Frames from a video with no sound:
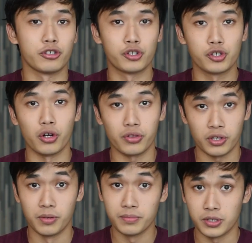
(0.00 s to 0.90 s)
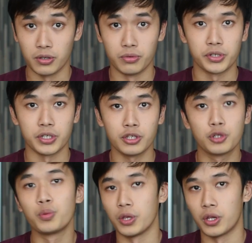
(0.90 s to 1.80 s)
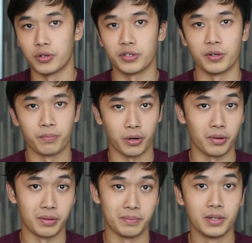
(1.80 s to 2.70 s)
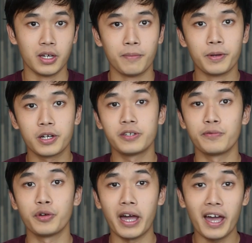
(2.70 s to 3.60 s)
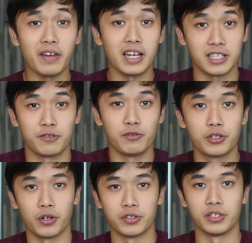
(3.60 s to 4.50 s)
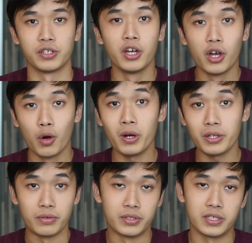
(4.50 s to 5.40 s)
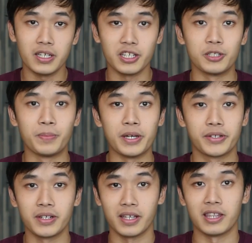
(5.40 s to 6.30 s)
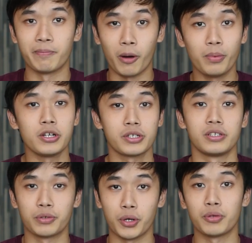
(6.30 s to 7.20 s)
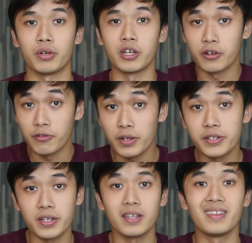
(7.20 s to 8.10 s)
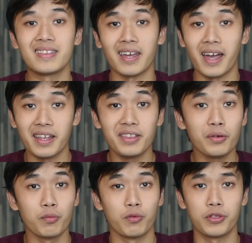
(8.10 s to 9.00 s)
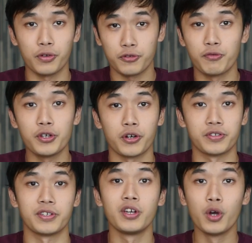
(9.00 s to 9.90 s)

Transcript: a short-term solution to a long-term problem. Because if you have excess resources, what you see is basically that the population is going to increase in tandem with those resources